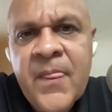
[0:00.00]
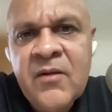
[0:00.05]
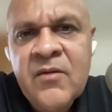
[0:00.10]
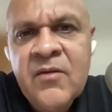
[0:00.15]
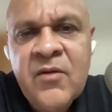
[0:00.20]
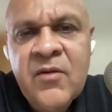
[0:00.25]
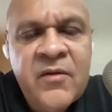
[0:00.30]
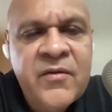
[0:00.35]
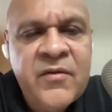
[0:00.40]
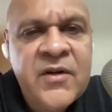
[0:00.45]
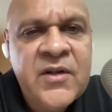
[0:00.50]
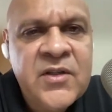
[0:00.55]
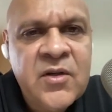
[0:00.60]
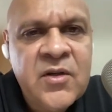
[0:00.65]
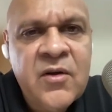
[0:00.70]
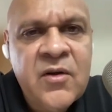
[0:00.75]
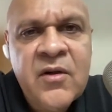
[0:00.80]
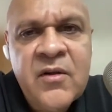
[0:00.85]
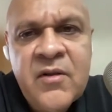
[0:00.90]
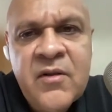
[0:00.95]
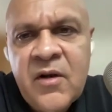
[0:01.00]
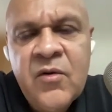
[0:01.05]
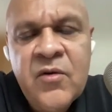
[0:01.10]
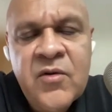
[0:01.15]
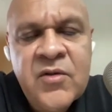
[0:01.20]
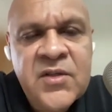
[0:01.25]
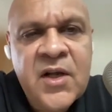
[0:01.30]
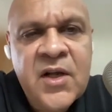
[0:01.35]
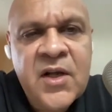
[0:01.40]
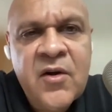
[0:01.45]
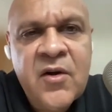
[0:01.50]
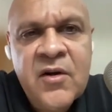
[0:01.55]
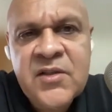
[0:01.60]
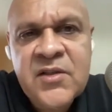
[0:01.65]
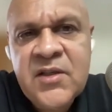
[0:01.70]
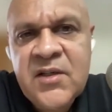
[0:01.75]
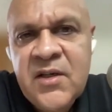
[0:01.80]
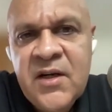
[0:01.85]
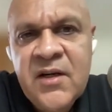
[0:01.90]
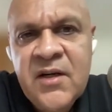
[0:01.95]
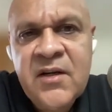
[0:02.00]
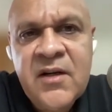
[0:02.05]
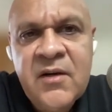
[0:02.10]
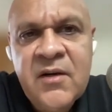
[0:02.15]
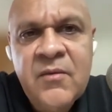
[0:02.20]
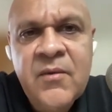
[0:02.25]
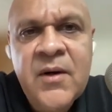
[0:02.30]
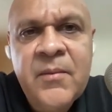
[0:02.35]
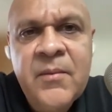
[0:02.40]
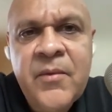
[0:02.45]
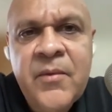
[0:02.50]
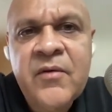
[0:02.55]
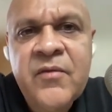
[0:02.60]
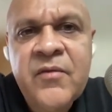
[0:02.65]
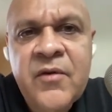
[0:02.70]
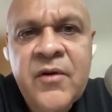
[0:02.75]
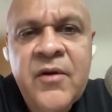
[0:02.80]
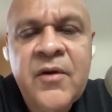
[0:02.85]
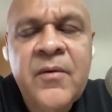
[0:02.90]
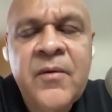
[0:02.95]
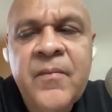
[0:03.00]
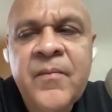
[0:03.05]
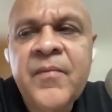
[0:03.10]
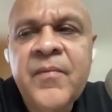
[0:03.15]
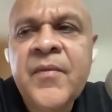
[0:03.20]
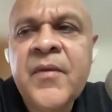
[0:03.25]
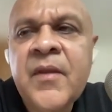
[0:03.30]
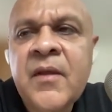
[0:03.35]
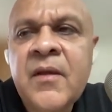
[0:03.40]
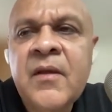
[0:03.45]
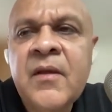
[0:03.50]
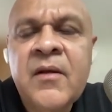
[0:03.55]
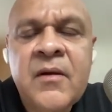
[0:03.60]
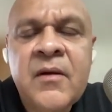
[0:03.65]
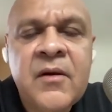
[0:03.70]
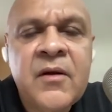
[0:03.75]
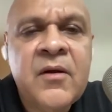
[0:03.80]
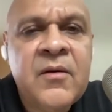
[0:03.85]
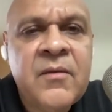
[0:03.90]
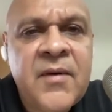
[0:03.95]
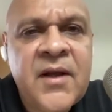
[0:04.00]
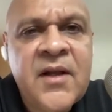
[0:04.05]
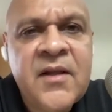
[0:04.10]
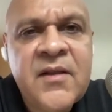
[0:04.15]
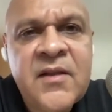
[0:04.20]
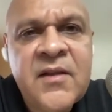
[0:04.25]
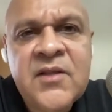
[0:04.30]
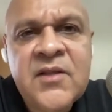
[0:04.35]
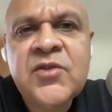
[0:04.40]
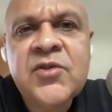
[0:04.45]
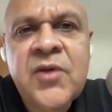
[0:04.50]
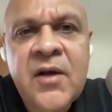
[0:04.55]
So if it is all the loans are concentrated in one portfolio, where are these?